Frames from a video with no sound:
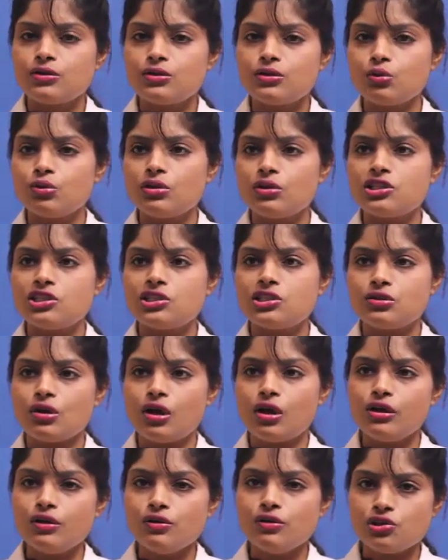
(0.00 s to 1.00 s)
To the
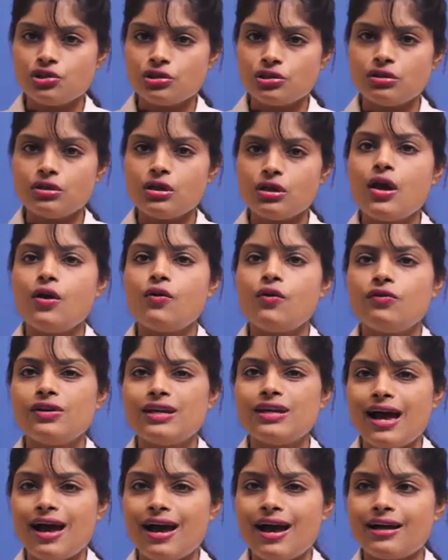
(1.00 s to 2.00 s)
solution
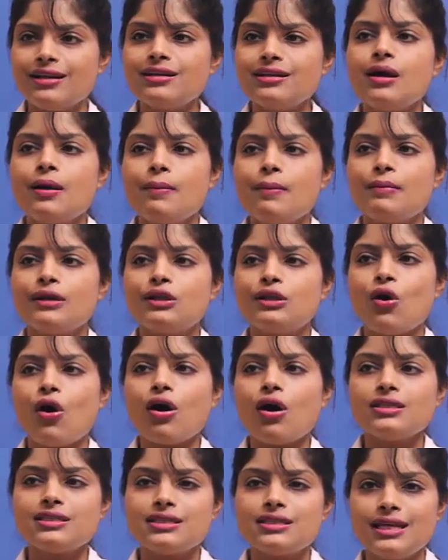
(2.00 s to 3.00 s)
we add
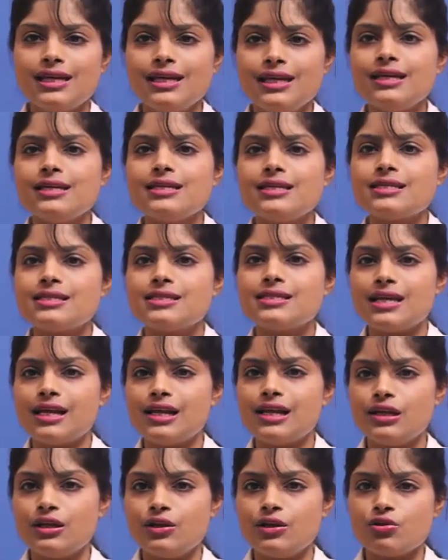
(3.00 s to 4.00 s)

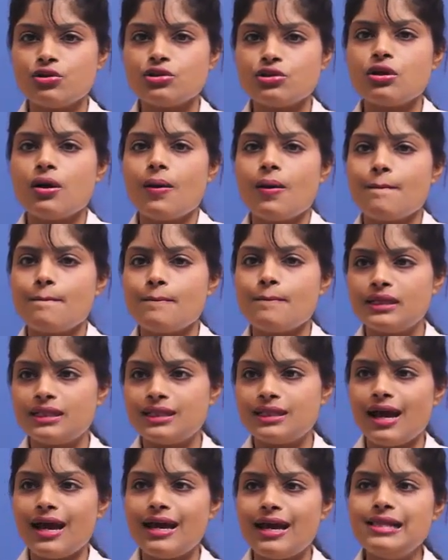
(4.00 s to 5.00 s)
methoxycellulose,
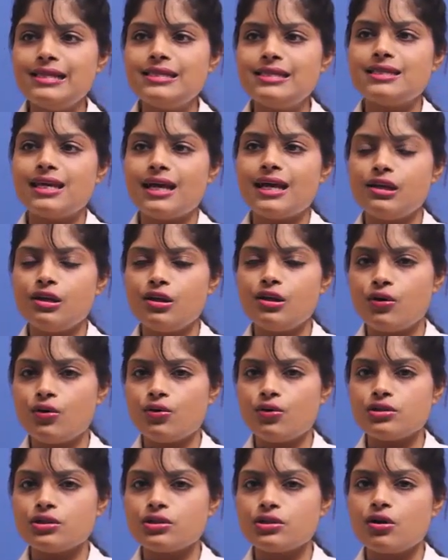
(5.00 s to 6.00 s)

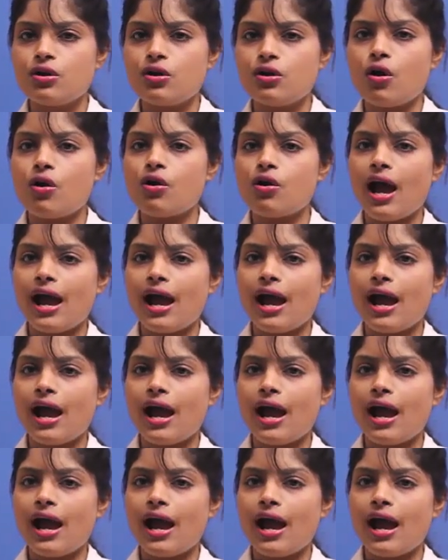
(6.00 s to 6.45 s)
methylcellulose or